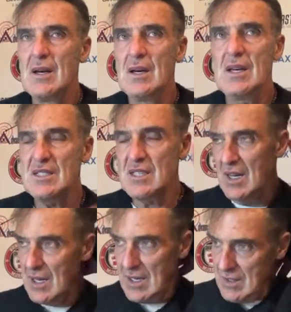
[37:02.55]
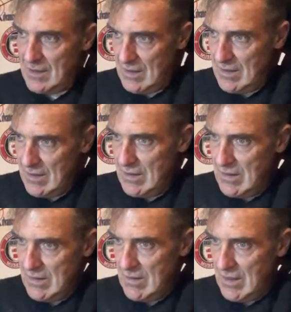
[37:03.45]
He's another
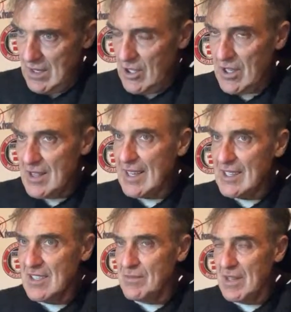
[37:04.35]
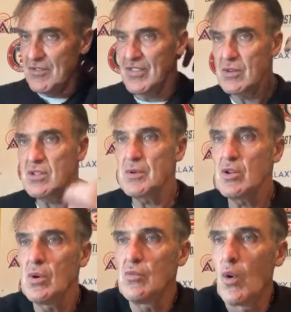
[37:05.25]
negative midfielder. We
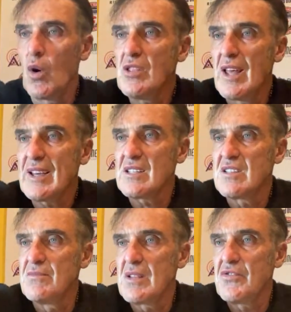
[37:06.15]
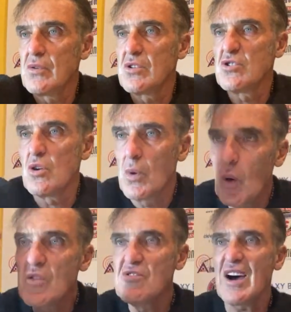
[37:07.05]
don't want negative midfielders now. We
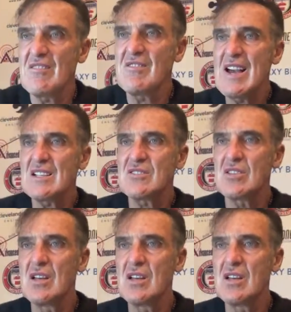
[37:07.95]
want direct,